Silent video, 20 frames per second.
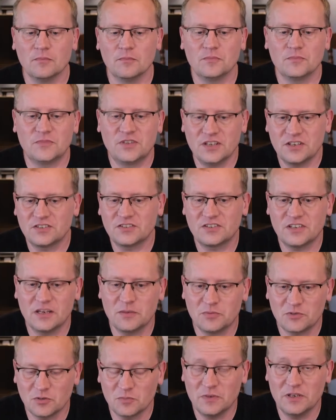This
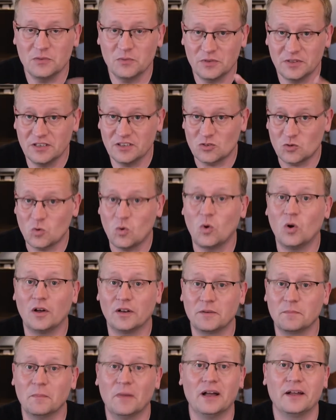seems to be with this
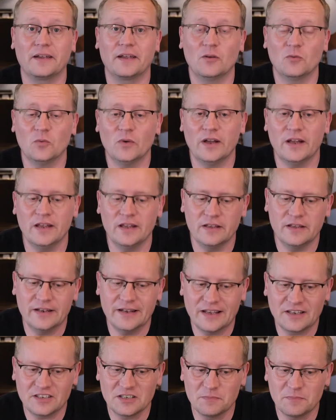quad mic array, it
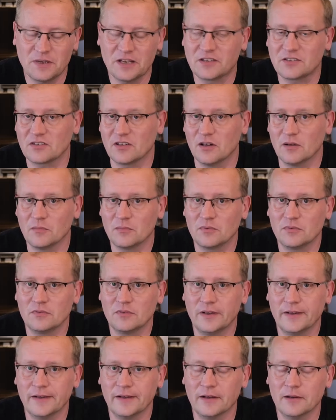actually picks up
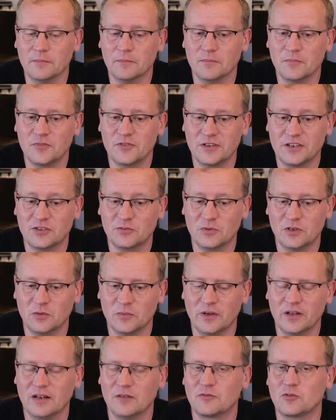things really
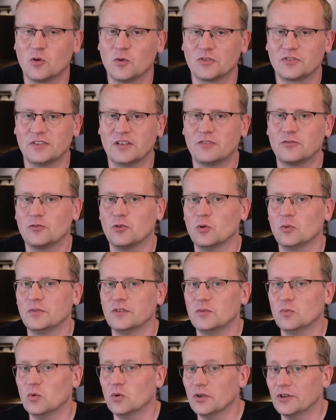well. Of course, they throw in
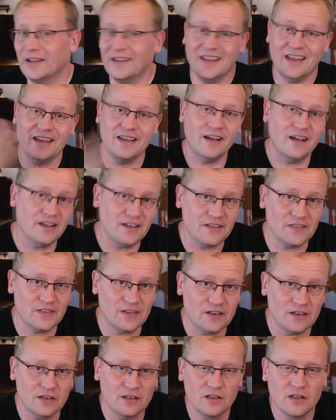the word AI in
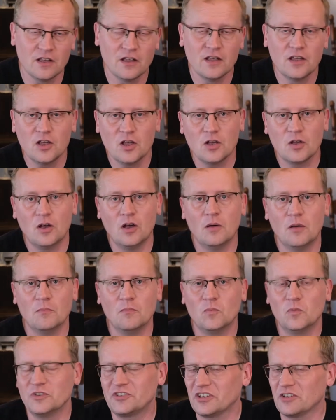there,
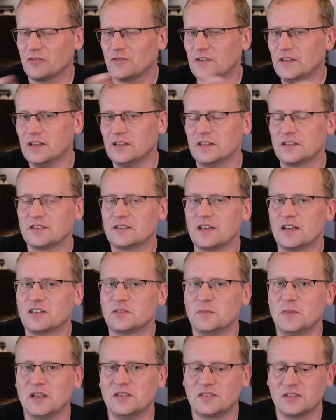which I think in this case
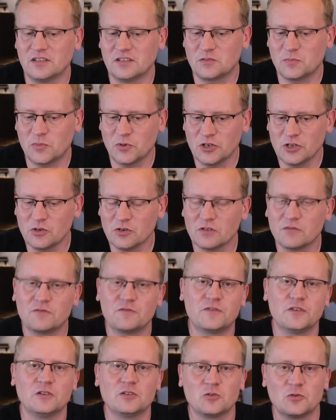means that it's pretty good at
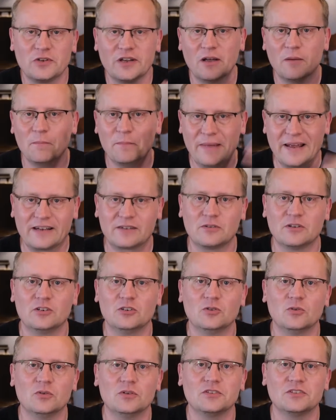filtering out background
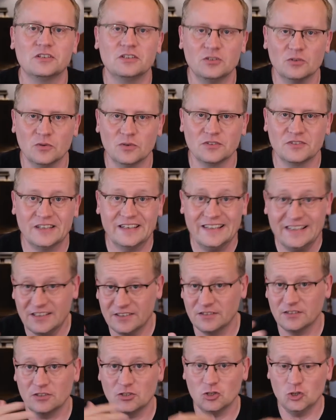noise and noise that
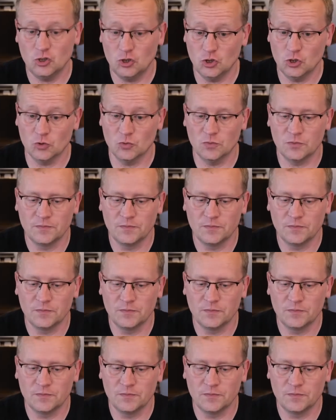isn't you.